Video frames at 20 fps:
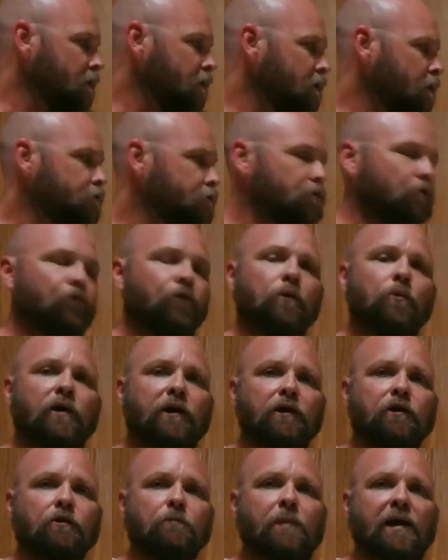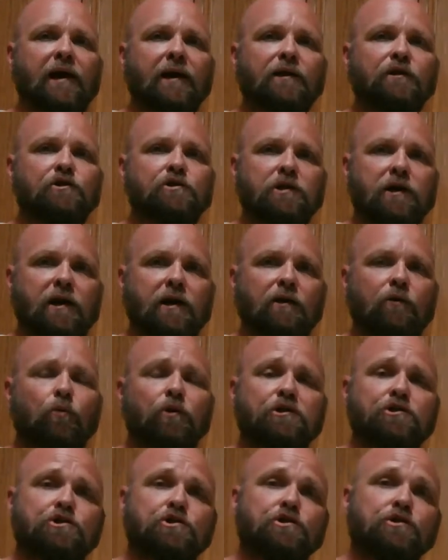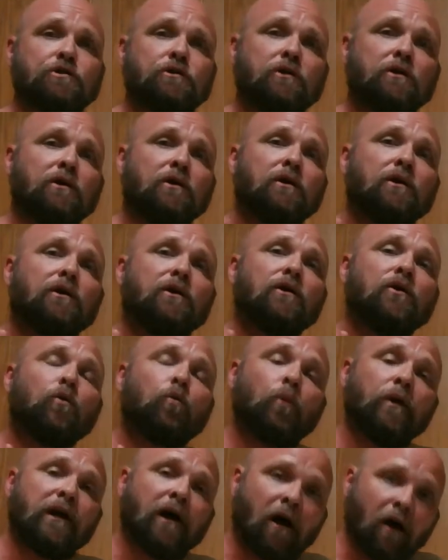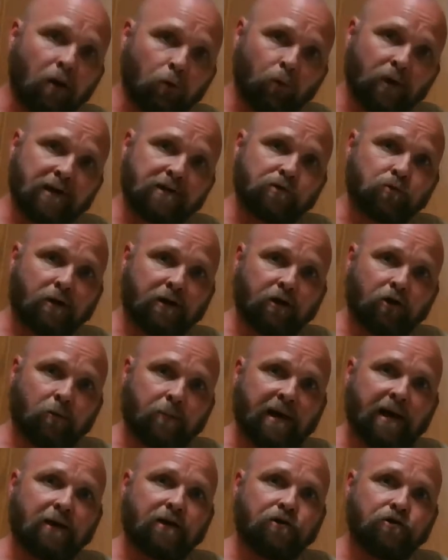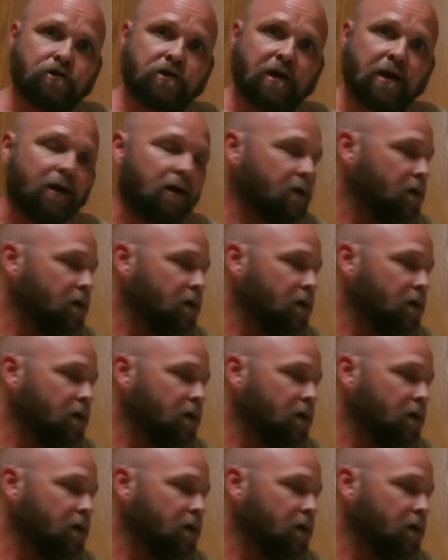So if we want to go back and check, which we always want to go back and check